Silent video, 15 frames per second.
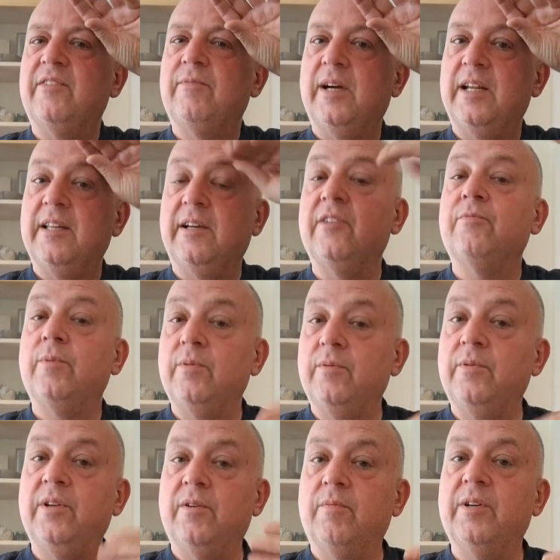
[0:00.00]
Why? Because
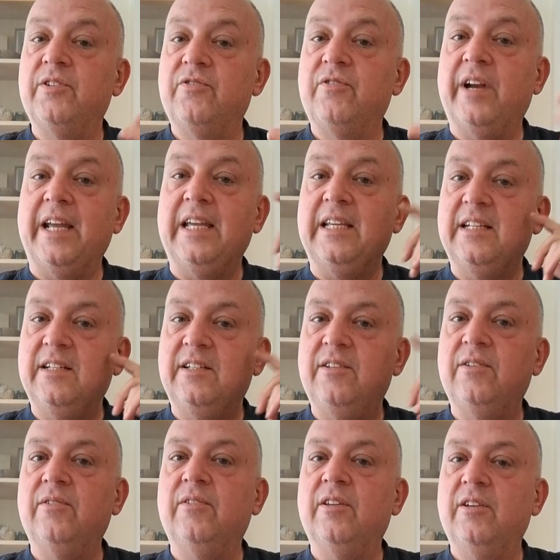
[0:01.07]
we're trained
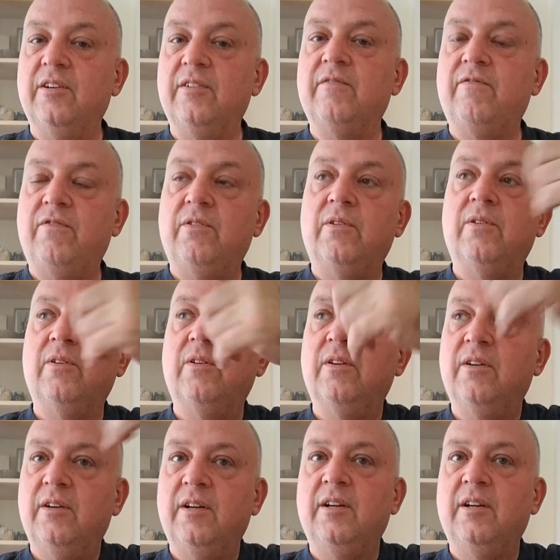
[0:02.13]
to look for